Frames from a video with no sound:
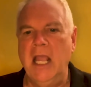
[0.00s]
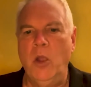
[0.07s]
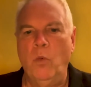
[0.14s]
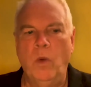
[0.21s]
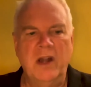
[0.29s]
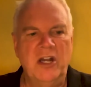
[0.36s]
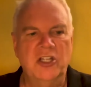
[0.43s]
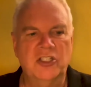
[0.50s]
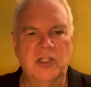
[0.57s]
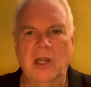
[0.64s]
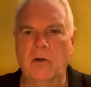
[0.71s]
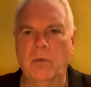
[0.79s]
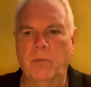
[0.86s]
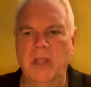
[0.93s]
When
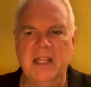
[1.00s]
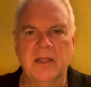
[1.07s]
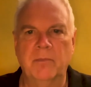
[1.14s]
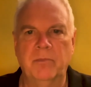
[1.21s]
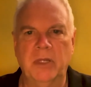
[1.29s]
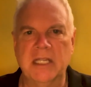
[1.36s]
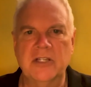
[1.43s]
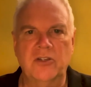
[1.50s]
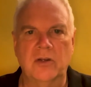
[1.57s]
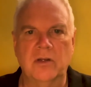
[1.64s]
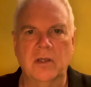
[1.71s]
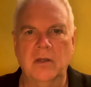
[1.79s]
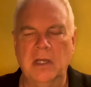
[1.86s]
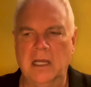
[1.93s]
they're in the
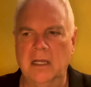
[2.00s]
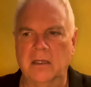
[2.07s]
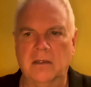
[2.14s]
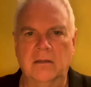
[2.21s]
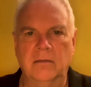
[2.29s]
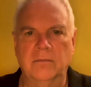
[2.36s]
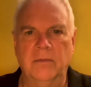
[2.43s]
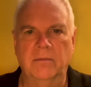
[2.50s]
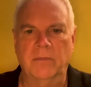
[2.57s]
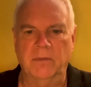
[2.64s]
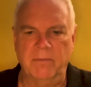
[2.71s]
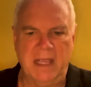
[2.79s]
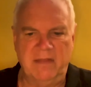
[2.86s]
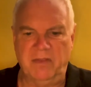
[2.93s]
blizzard,
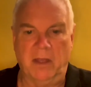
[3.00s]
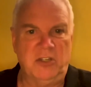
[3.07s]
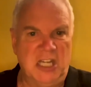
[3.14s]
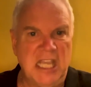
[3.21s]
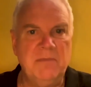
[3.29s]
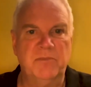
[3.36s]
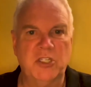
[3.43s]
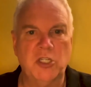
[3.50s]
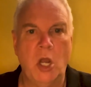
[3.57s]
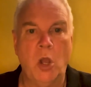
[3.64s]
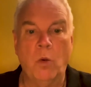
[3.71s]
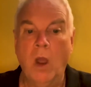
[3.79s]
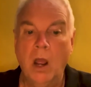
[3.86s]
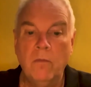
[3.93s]
in the deep
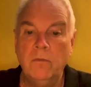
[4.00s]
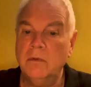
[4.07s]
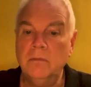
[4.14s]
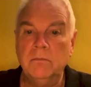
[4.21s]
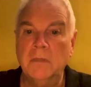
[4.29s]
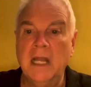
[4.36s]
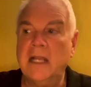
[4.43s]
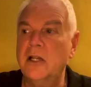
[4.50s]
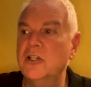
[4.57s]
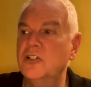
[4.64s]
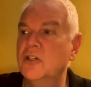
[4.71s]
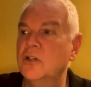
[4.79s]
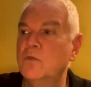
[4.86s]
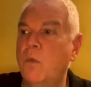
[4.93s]
snow, Legolas
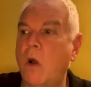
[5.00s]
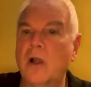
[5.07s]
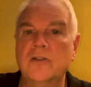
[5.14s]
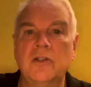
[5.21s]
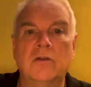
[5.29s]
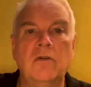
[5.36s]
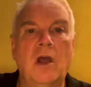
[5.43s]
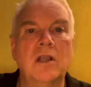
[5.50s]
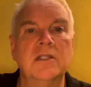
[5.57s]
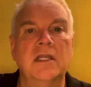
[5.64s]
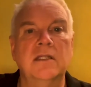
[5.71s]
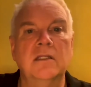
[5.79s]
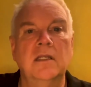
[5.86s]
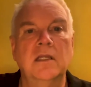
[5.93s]
just walks across it.
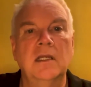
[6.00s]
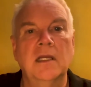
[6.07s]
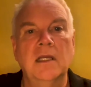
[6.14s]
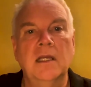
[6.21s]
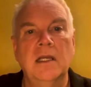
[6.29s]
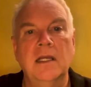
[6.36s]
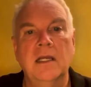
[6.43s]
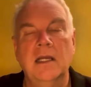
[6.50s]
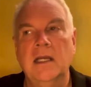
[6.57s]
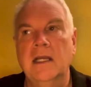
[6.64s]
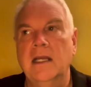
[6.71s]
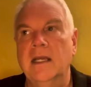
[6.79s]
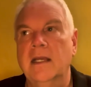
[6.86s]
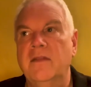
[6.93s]

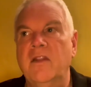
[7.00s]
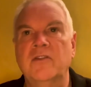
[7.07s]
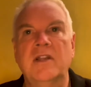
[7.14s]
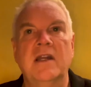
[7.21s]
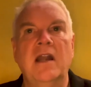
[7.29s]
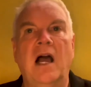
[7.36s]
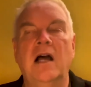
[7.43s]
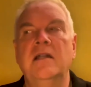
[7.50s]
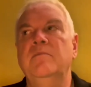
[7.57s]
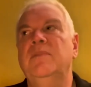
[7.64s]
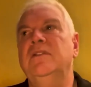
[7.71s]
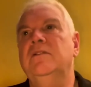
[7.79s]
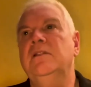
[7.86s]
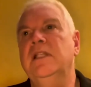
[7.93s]
There's an
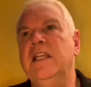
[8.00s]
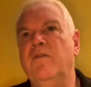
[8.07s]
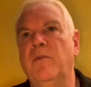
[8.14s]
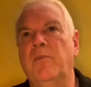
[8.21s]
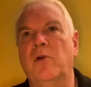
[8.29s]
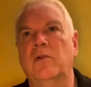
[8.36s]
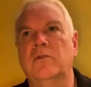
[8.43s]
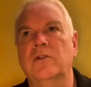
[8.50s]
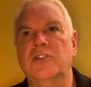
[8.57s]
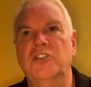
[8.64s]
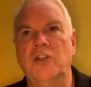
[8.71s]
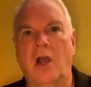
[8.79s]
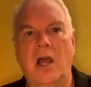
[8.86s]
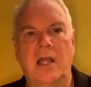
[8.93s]
unbelievable
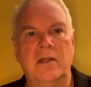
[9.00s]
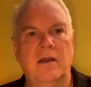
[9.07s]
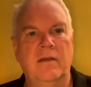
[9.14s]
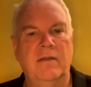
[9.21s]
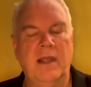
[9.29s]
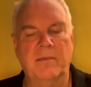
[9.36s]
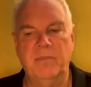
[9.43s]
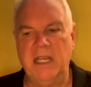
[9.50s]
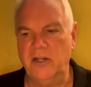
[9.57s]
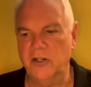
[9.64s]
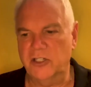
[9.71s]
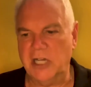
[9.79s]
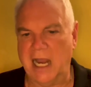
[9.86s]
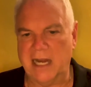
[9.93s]
shot that Peter
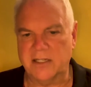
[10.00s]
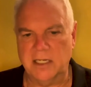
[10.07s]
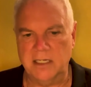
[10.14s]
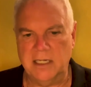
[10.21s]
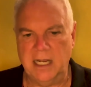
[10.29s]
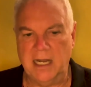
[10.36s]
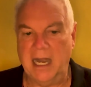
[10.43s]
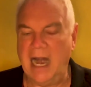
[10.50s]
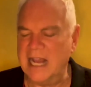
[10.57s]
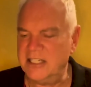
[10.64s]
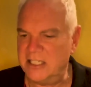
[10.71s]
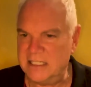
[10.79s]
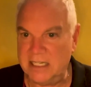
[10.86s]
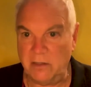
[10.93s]
Jackson did, and I
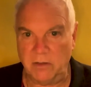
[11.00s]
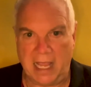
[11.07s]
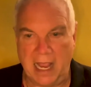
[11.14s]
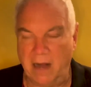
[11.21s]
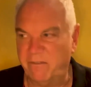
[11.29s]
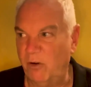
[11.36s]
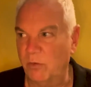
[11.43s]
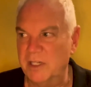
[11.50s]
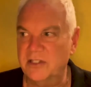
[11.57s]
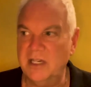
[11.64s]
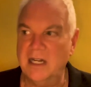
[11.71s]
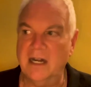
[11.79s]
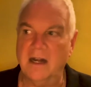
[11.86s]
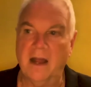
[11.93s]
still can't. I've only
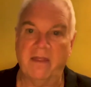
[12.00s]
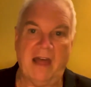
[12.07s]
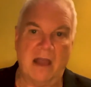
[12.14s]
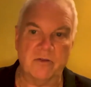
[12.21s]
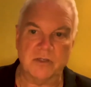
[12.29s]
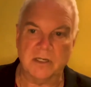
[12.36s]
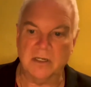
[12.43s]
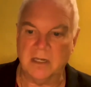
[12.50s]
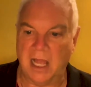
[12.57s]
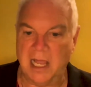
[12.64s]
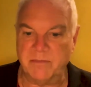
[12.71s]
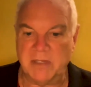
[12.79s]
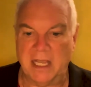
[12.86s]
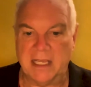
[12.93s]
seen it 1,000
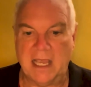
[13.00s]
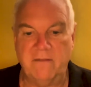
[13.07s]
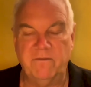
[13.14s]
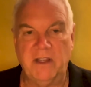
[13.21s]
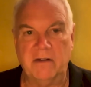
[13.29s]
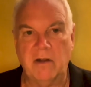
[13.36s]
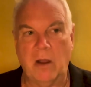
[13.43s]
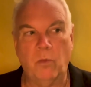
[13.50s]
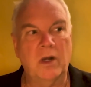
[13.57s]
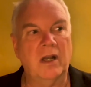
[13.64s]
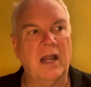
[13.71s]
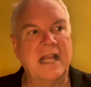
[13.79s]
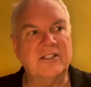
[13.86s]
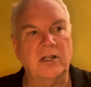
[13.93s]
times. I can't figure out when
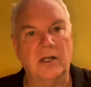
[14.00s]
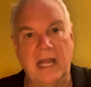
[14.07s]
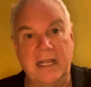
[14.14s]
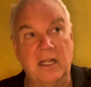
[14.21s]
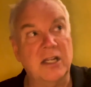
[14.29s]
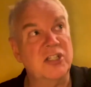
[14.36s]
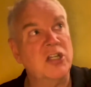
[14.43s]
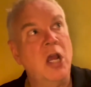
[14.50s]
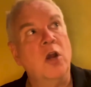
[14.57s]
Legolas,